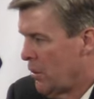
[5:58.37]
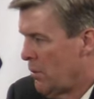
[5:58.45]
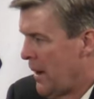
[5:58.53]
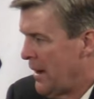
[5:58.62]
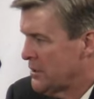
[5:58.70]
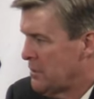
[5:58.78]
We'll
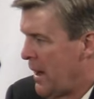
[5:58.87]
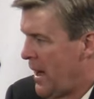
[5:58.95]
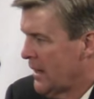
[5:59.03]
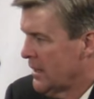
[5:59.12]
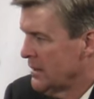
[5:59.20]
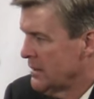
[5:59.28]
bounce
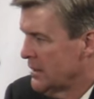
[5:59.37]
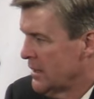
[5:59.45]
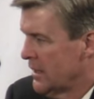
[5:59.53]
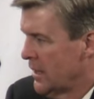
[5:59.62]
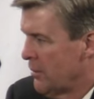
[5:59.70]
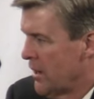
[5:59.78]
back and
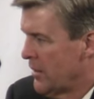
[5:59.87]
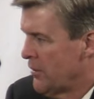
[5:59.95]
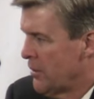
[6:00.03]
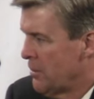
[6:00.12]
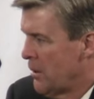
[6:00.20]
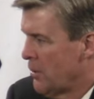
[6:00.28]
get ready
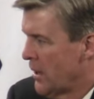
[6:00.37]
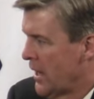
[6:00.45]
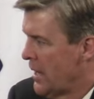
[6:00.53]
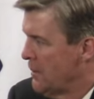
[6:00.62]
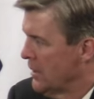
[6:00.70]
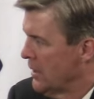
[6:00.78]
for the bowl
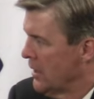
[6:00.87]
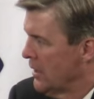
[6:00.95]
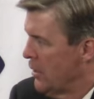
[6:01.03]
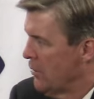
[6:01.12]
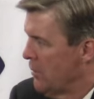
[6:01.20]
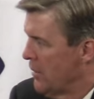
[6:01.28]
game
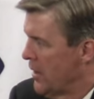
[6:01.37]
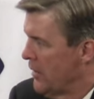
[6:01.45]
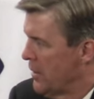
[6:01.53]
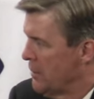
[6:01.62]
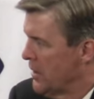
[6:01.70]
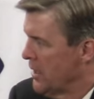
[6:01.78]
and go from there.
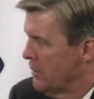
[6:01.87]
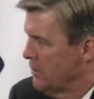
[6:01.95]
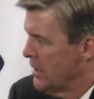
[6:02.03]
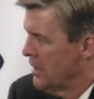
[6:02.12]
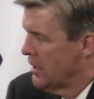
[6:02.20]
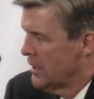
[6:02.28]
It'd
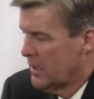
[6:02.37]
be